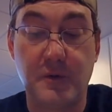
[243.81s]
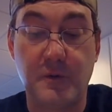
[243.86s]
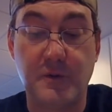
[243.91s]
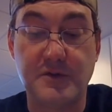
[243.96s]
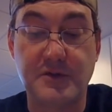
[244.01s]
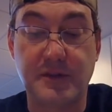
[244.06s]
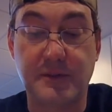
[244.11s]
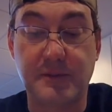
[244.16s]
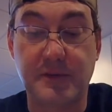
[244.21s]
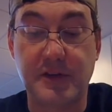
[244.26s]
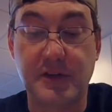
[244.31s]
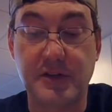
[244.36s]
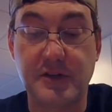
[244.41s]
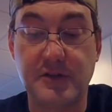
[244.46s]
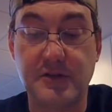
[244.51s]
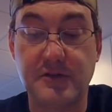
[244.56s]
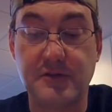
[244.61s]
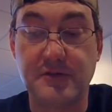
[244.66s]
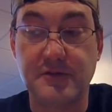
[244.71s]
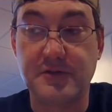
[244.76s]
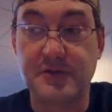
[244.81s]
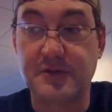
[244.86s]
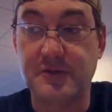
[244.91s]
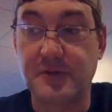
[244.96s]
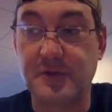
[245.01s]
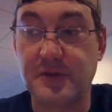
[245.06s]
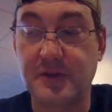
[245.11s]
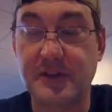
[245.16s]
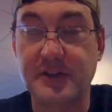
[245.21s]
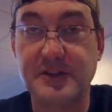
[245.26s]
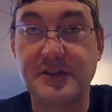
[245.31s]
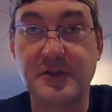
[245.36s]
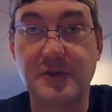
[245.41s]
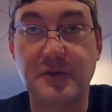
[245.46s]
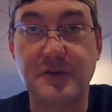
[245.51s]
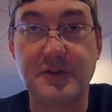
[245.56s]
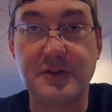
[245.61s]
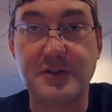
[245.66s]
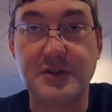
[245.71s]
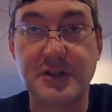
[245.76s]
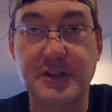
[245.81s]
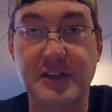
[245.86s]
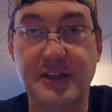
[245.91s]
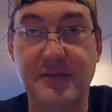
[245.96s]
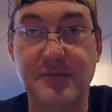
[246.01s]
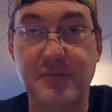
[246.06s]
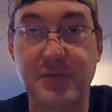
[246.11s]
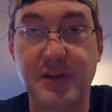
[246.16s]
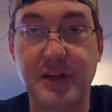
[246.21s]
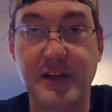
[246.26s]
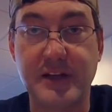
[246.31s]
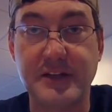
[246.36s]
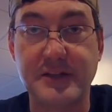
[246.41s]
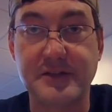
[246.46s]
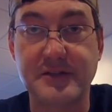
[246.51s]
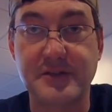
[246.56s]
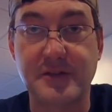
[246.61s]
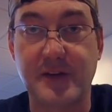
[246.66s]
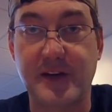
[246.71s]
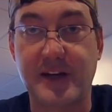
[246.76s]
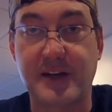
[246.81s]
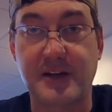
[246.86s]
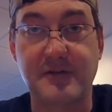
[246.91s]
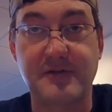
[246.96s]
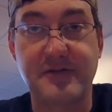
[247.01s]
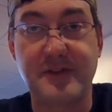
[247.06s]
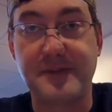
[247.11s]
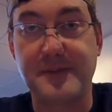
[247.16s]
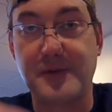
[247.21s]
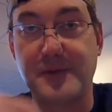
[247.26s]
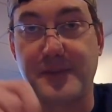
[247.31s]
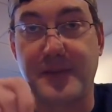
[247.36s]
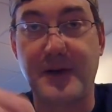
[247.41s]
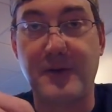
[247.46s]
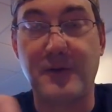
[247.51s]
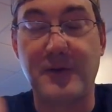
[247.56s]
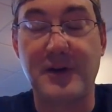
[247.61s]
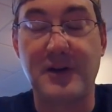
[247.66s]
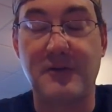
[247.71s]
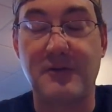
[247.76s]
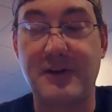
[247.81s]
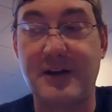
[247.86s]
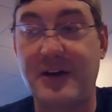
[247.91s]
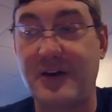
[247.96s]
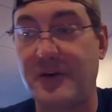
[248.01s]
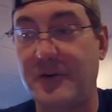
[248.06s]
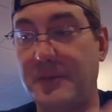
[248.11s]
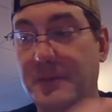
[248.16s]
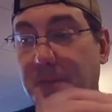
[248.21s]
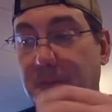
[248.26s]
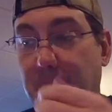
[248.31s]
which I'm going to use to at least hold the jig in place so I can fumble my way around